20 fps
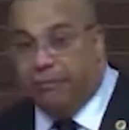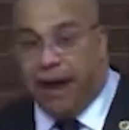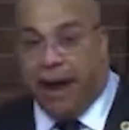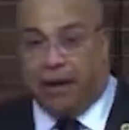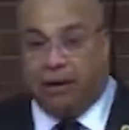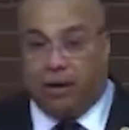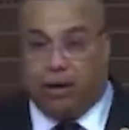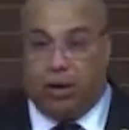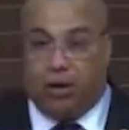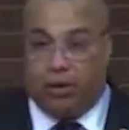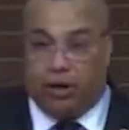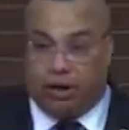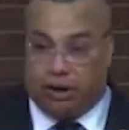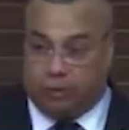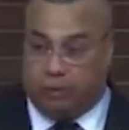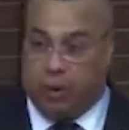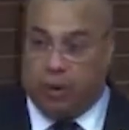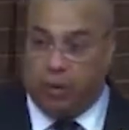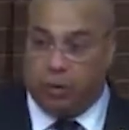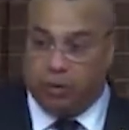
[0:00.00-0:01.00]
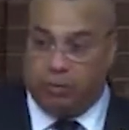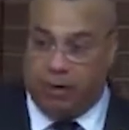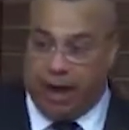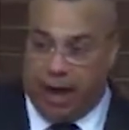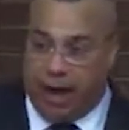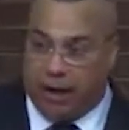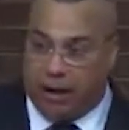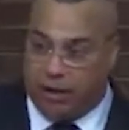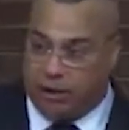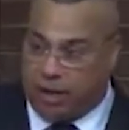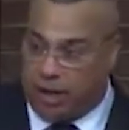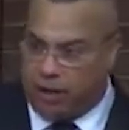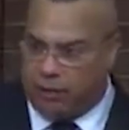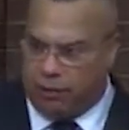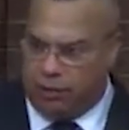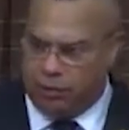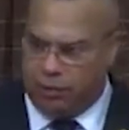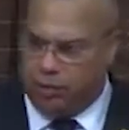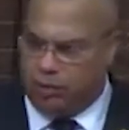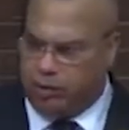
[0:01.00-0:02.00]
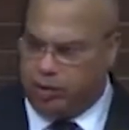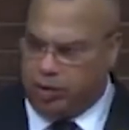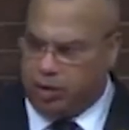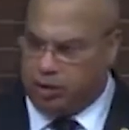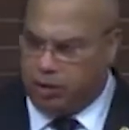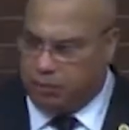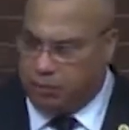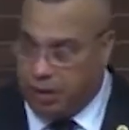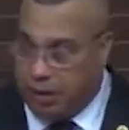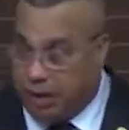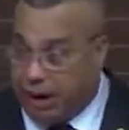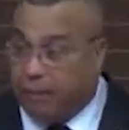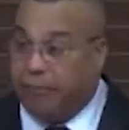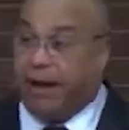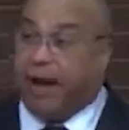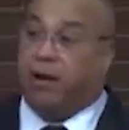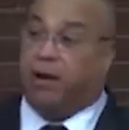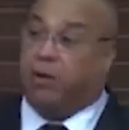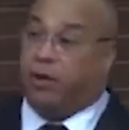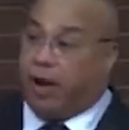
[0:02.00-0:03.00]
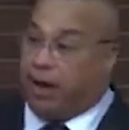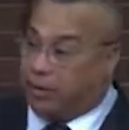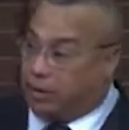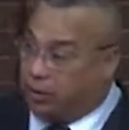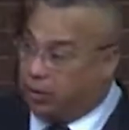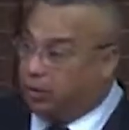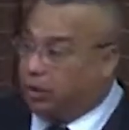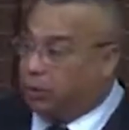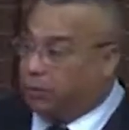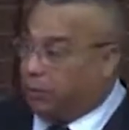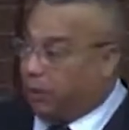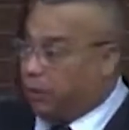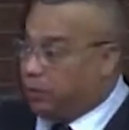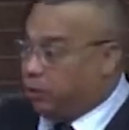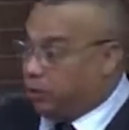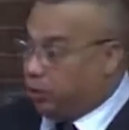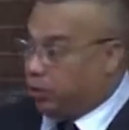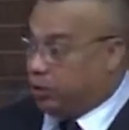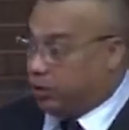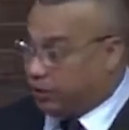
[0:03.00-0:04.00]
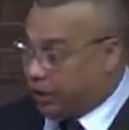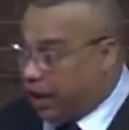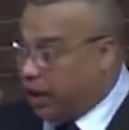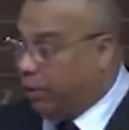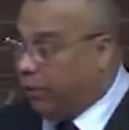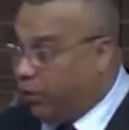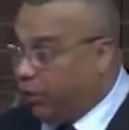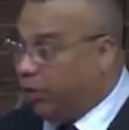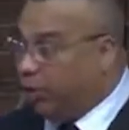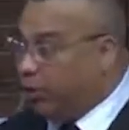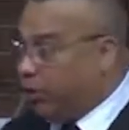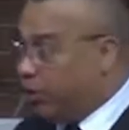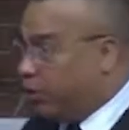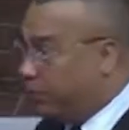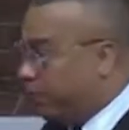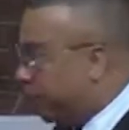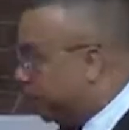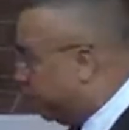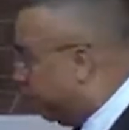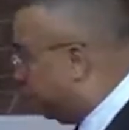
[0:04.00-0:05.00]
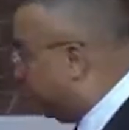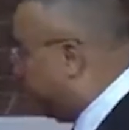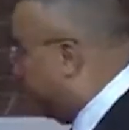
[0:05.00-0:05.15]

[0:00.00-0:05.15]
not going to expose mine because I don't want you judging me, and I'm not going to ask you to expose yours because I don't want to know your business